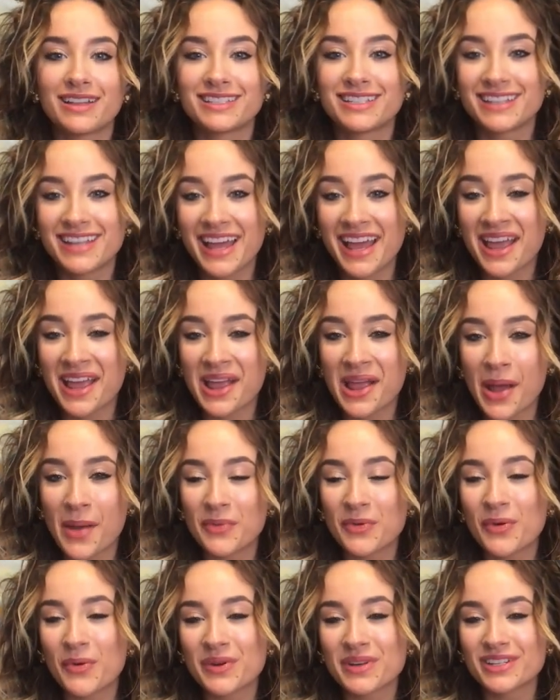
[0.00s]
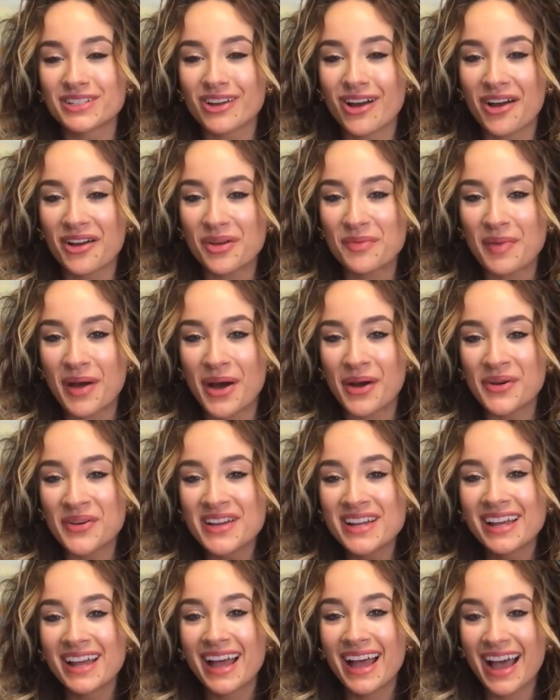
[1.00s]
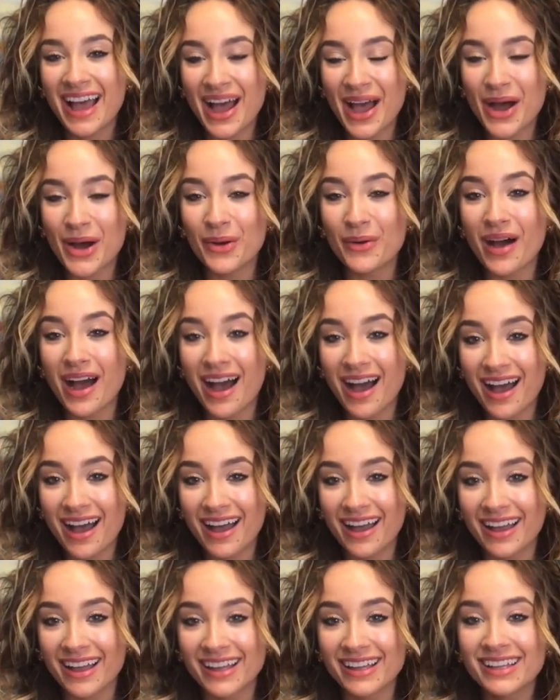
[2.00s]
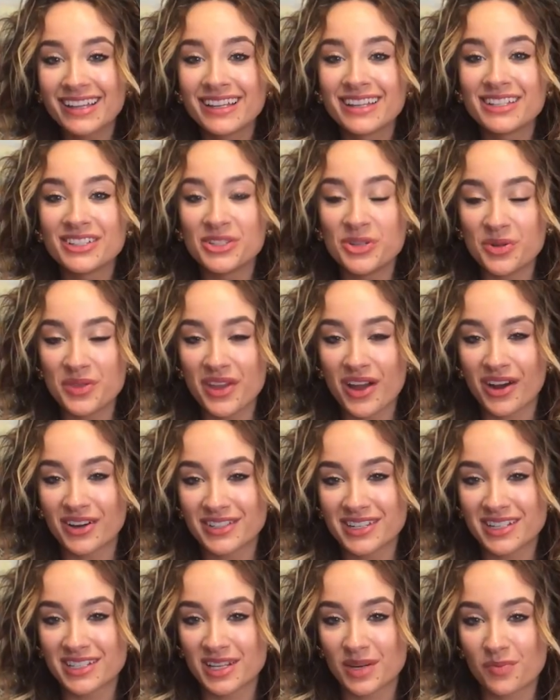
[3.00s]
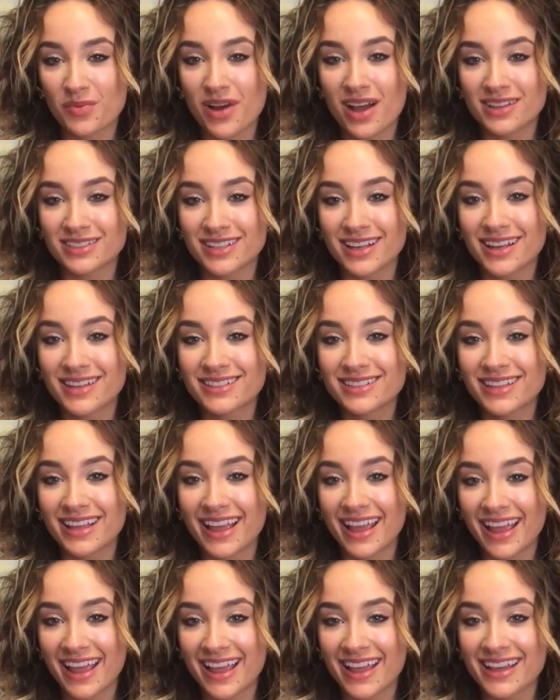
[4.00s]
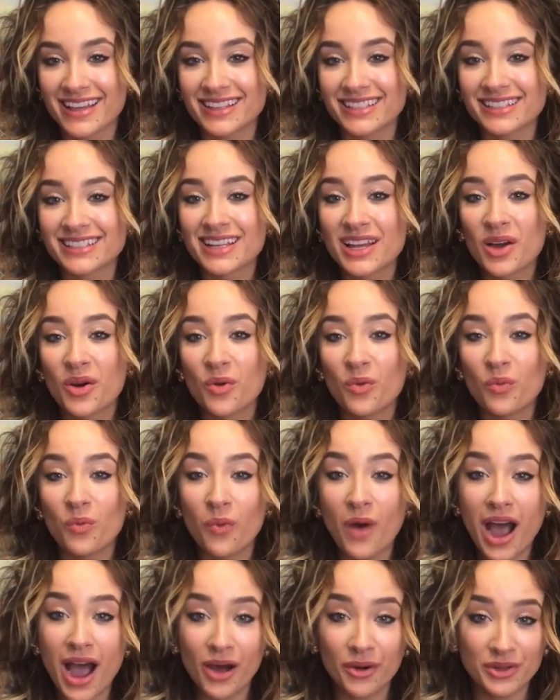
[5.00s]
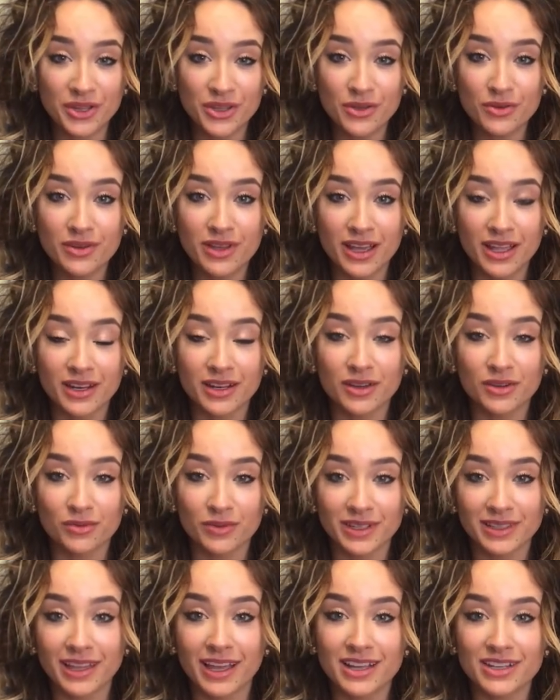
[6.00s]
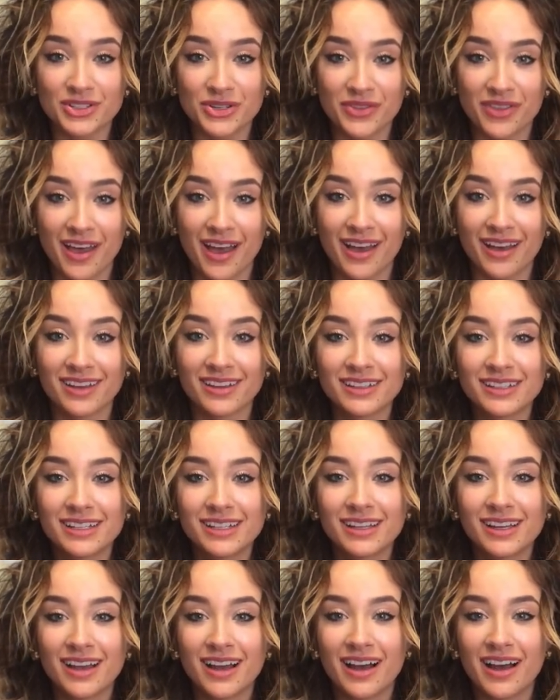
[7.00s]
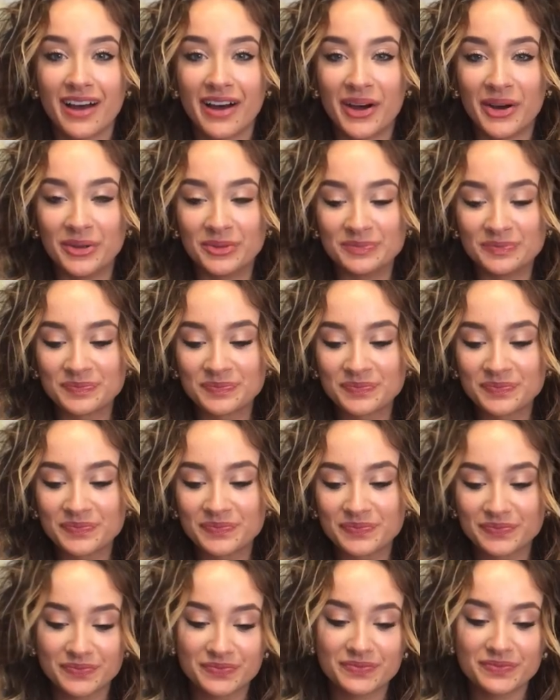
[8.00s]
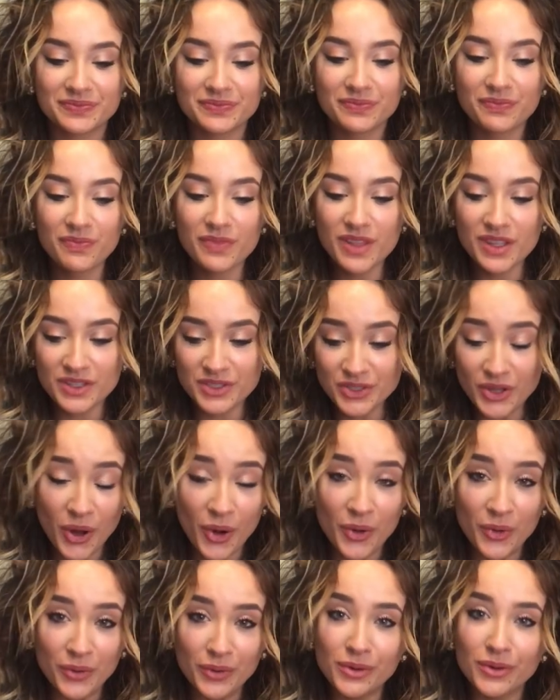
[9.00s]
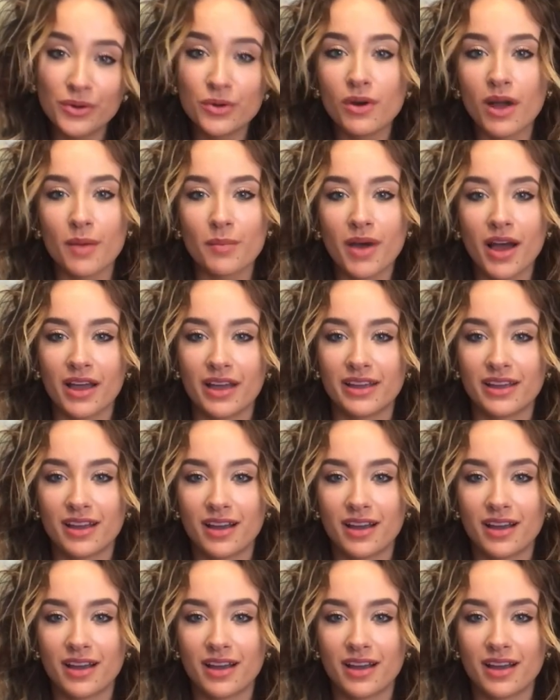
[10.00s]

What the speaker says: Today I'm going to talk about how I do the artistic process and how you can relate to that. Um, so, who am I?